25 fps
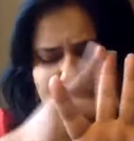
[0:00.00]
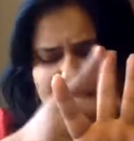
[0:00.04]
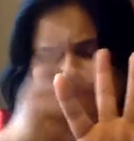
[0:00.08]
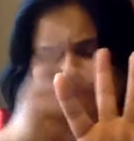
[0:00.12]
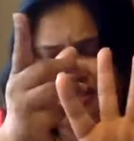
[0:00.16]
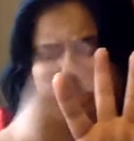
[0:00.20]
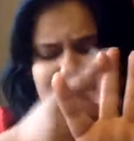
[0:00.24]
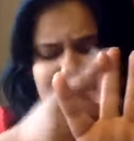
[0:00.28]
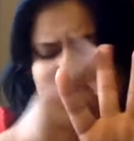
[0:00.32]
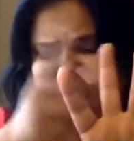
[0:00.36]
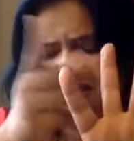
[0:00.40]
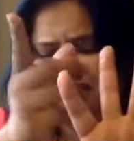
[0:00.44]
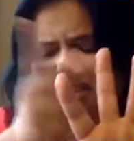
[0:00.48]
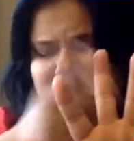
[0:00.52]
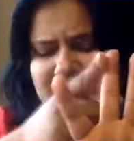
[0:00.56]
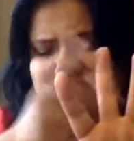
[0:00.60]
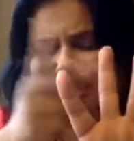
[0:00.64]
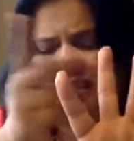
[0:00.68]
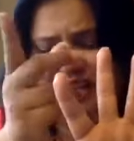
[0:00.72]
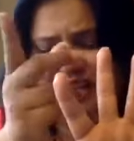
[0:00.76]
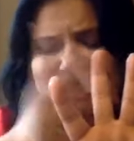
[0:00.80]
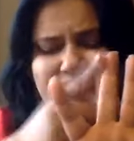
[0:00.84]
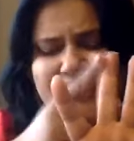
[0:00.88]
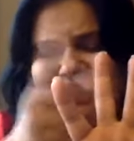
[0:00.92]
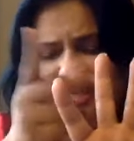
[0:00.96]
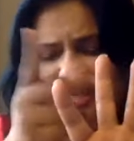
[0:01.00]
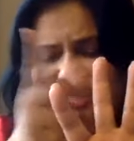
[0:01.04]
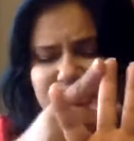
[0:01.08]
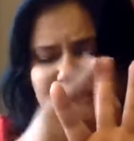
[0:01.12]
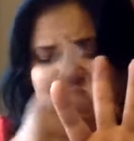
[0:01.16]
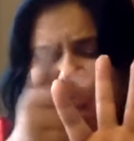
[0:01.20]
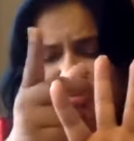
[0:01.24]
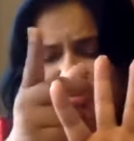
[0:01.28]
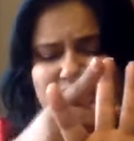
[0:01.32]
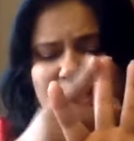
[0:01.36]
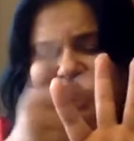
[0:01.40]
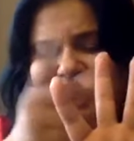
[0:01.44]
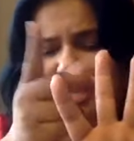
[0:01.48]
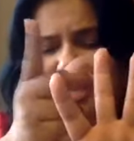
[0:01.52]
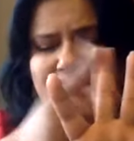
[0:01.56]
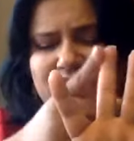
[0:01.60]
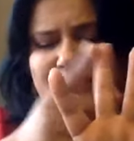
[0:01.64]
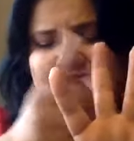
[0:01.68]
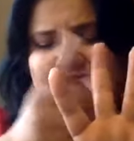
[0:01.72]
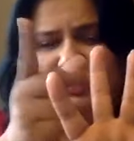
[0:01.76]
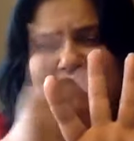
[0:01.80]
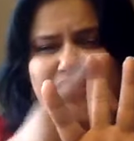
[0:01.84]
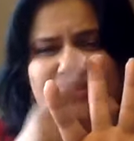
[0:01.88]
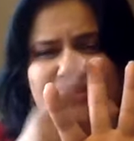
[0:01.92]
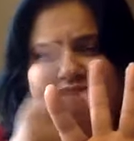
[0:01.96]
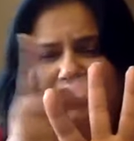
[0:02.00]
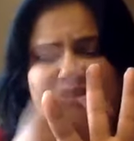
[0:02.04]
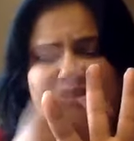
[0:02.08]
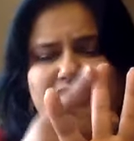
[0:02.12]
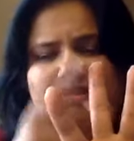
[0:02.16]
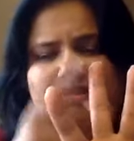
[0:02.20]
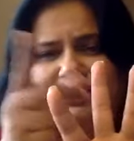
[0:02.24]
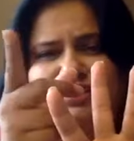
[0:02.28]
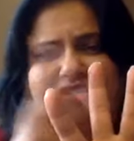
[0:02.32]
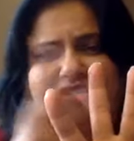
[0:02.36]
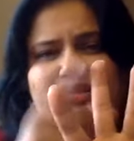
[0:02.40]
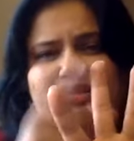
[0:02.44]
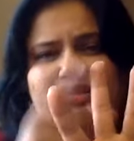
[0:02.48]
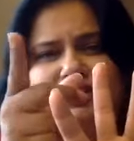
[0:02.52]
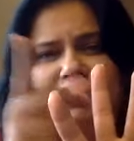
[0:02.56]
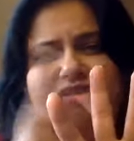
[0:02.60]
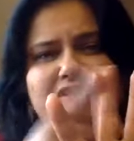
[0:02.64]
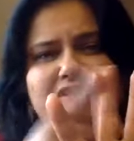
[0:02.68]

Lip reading: There's this tightness in my head. There's